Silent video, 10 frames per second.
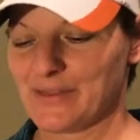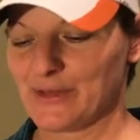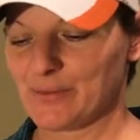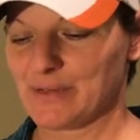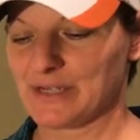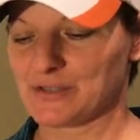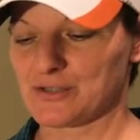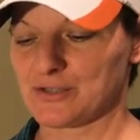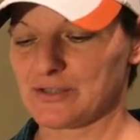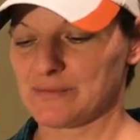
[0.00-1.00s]
their
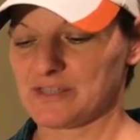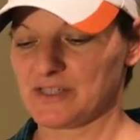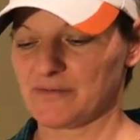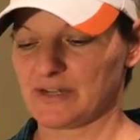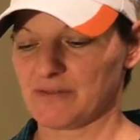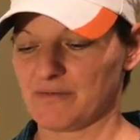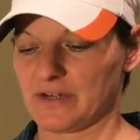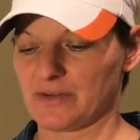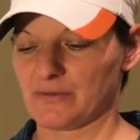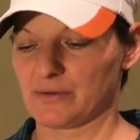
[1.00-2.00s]
picture, let me see if I can
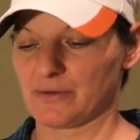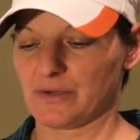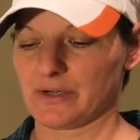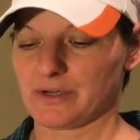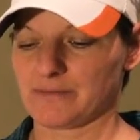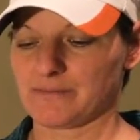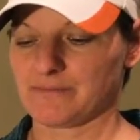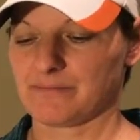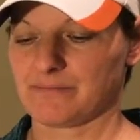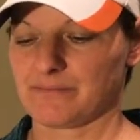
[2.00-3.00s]
find it real quick.
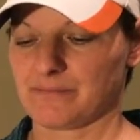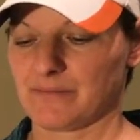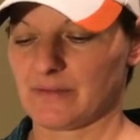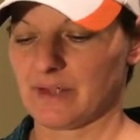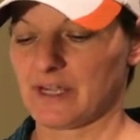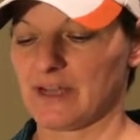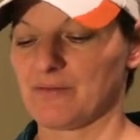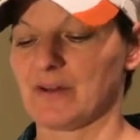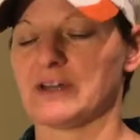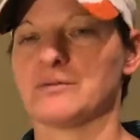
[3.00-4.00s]
I can't
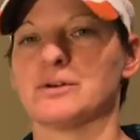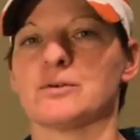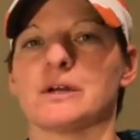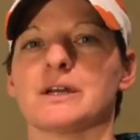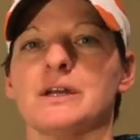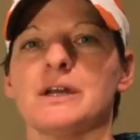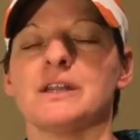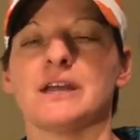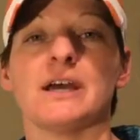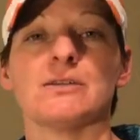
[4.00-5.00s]
find it real quick.
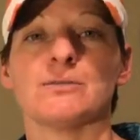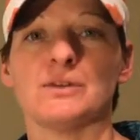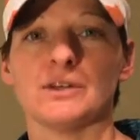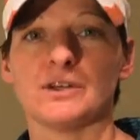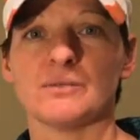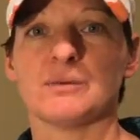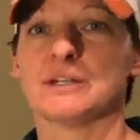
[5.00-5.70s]
They had a really good